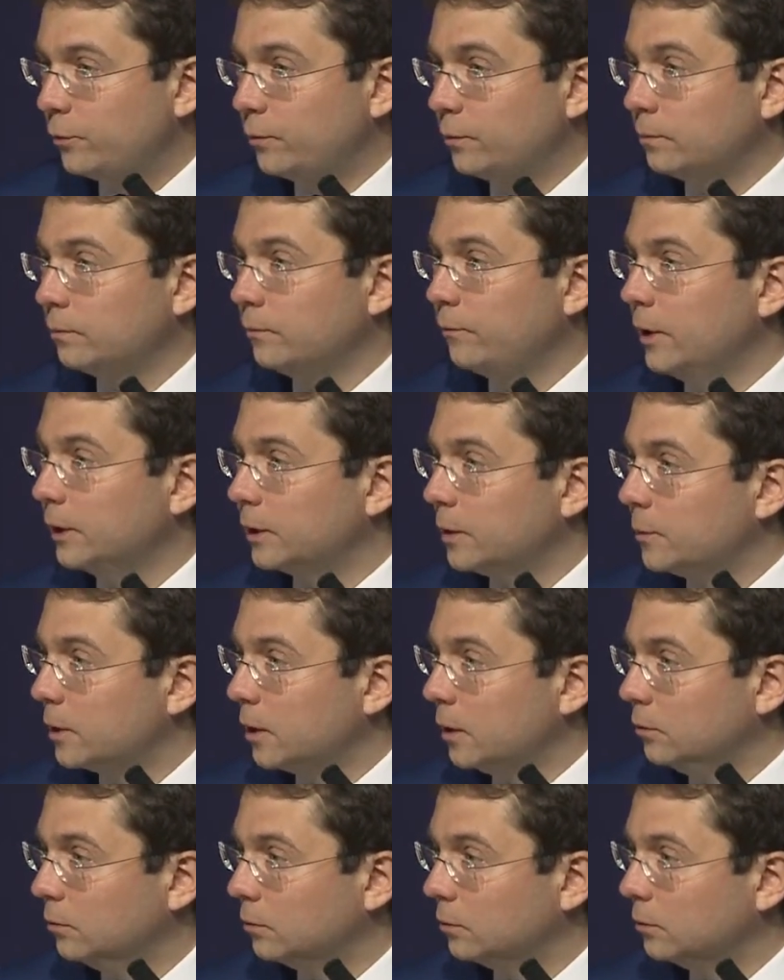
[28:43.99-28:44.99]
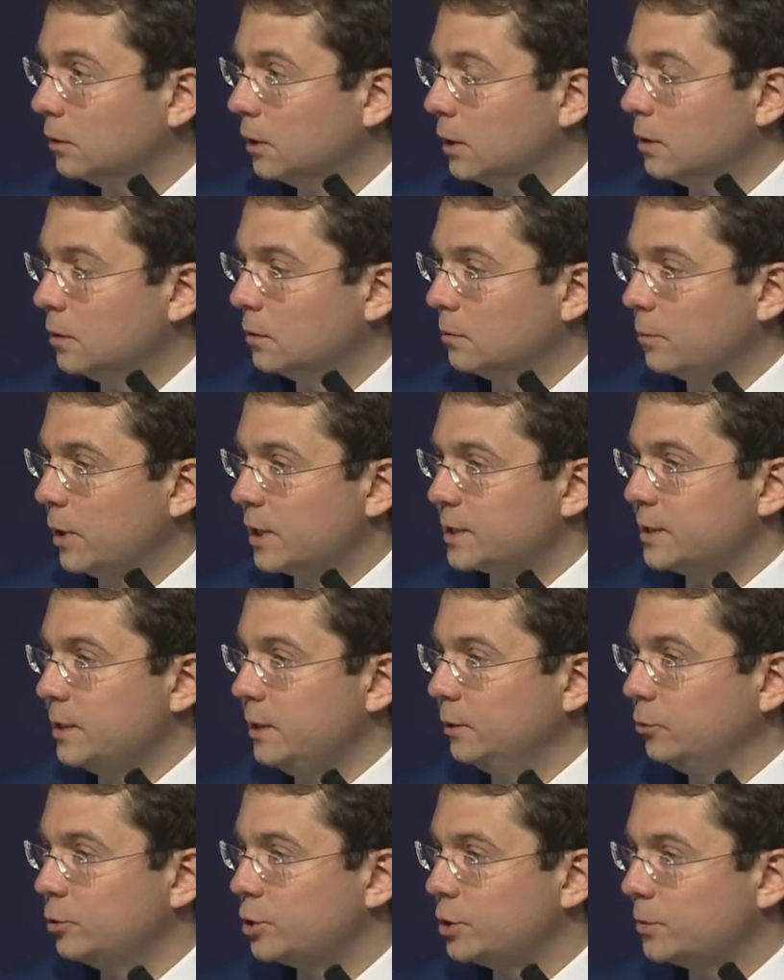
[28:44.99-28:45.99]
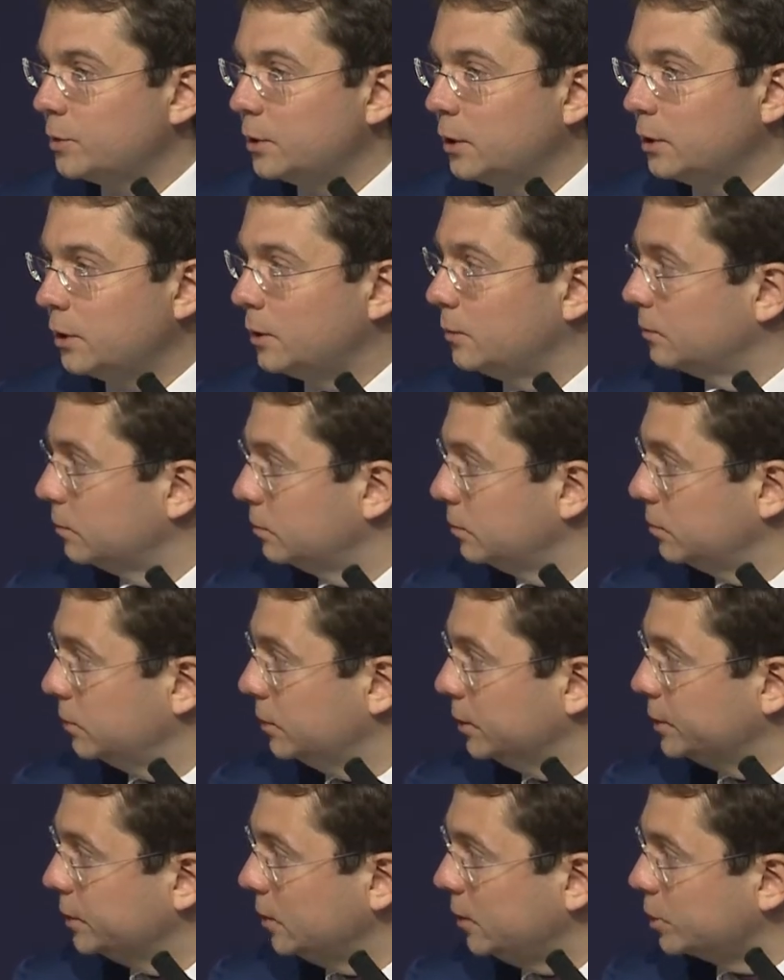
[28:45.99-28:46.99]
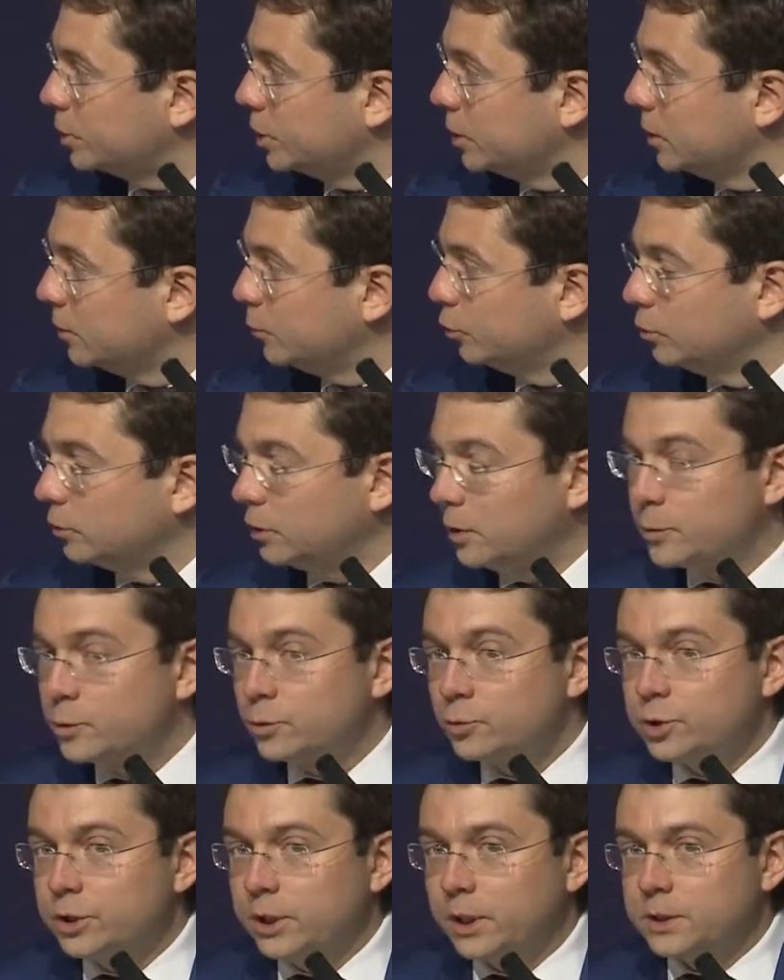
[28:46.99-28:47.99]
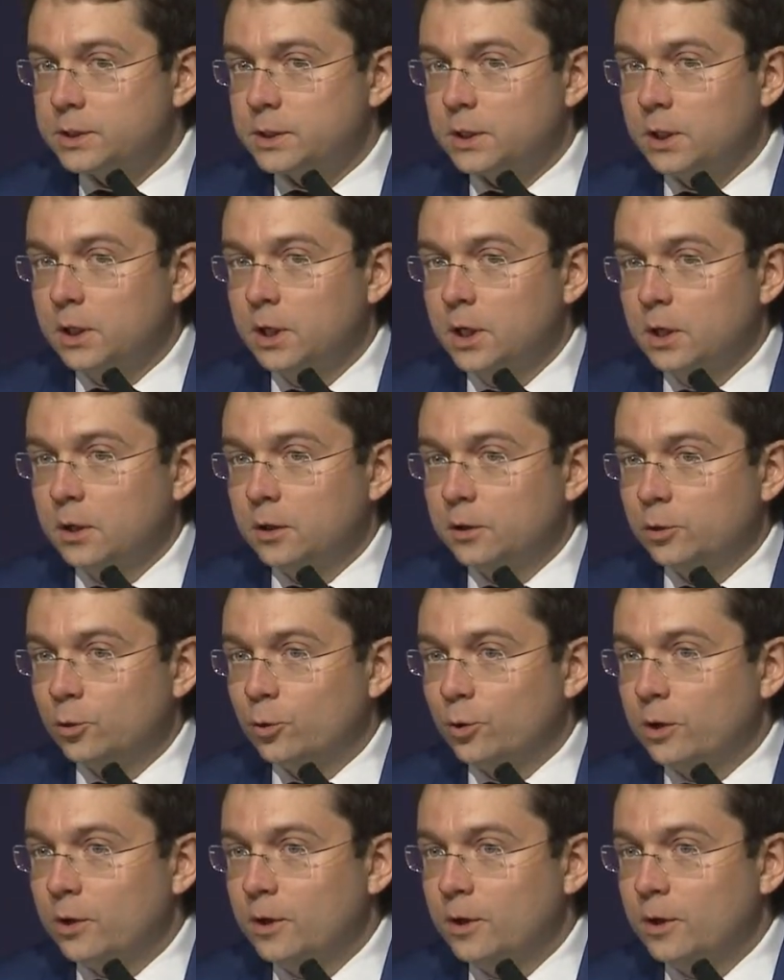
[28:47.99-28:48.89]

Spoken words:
and that is why it is really significant that